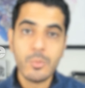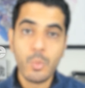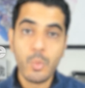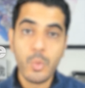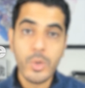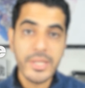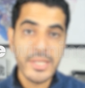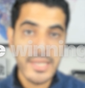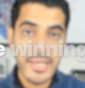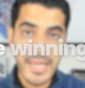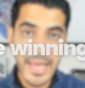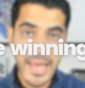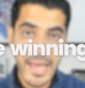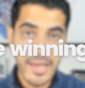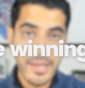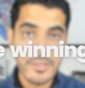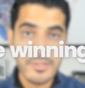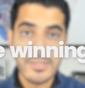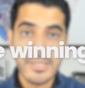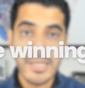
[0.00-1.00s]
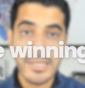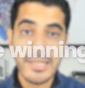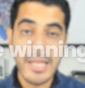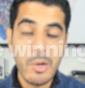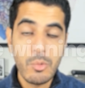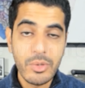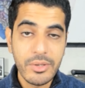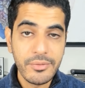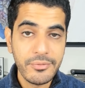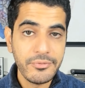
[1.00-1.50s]
winning ads and
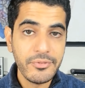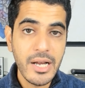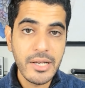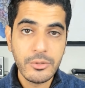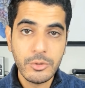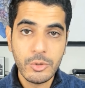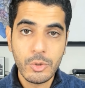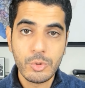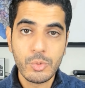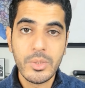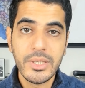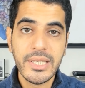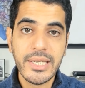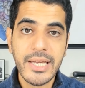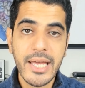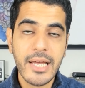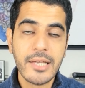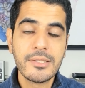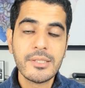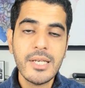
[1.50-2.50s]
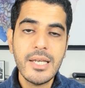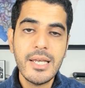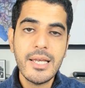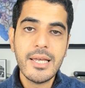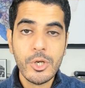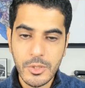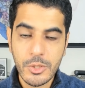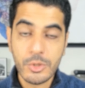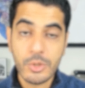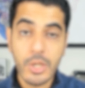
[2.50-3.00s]
how we find those winning ads
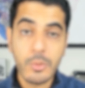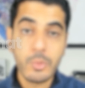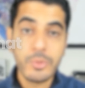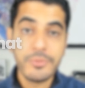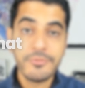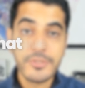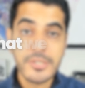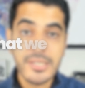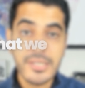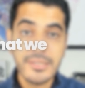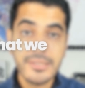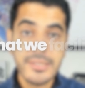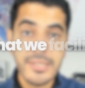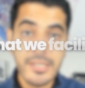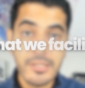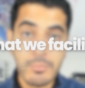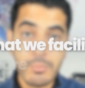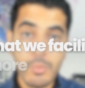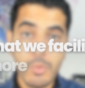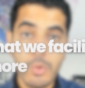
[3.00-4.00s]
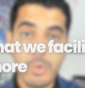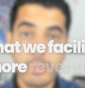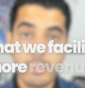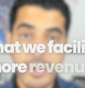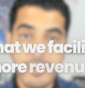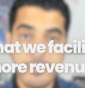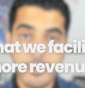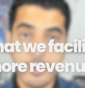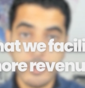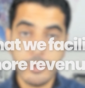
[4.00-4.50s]
so that we facilitate more
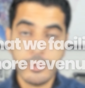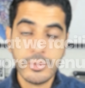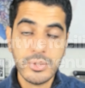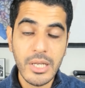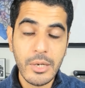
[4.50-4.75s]
revenue.